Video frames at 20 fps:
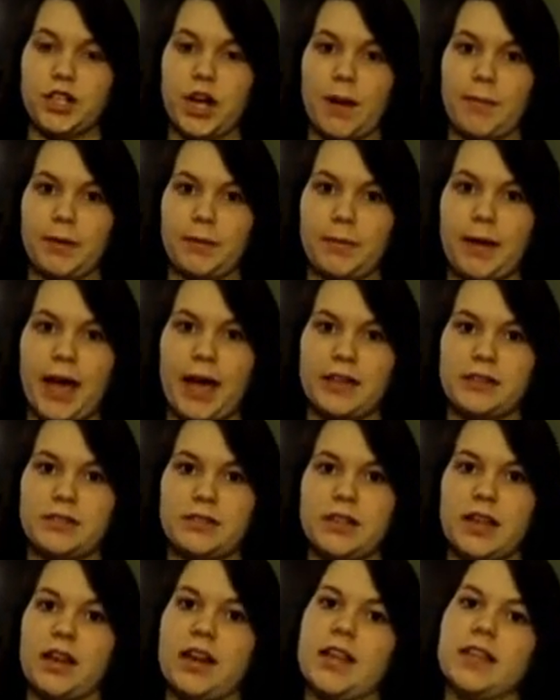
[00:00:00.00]
shopping pass,
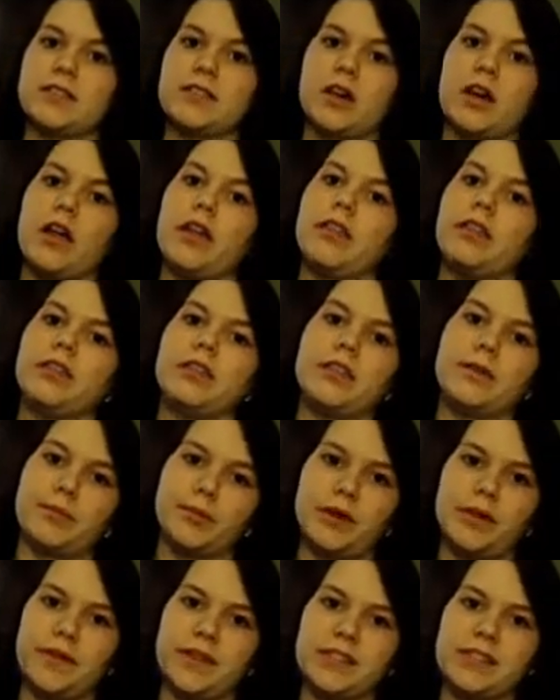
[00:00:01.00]
then it's on the
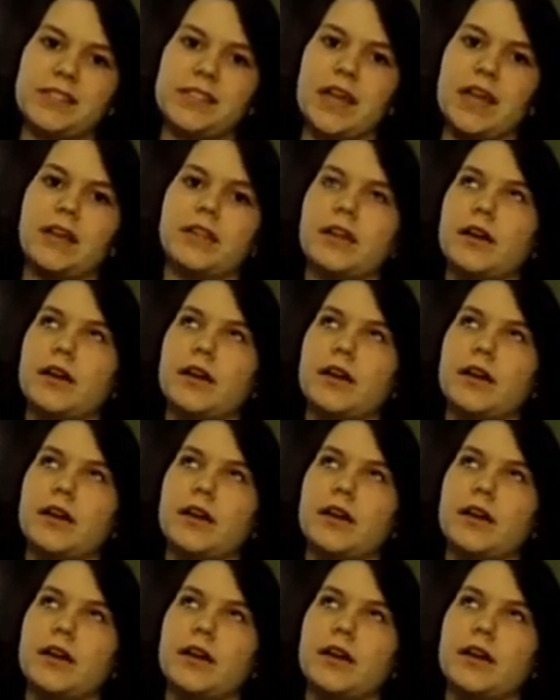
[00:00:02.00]
previous day,